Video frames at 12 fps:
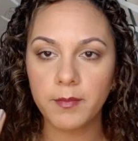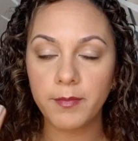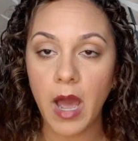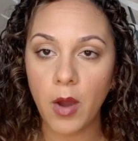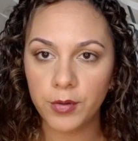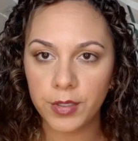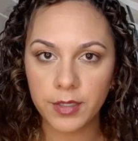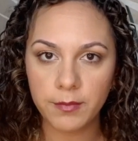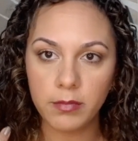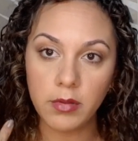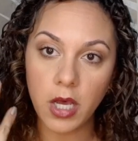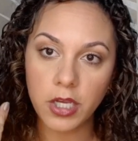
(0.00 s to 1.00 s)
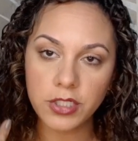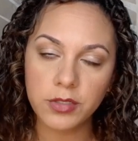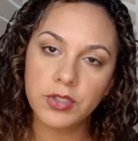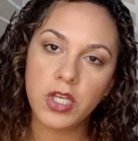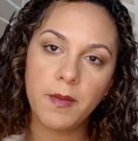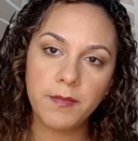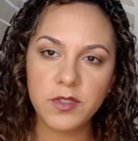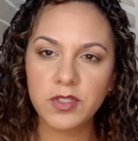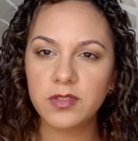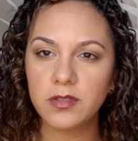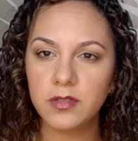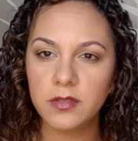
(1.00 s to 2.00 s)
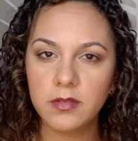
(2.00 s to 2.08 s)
powder blush on top, just,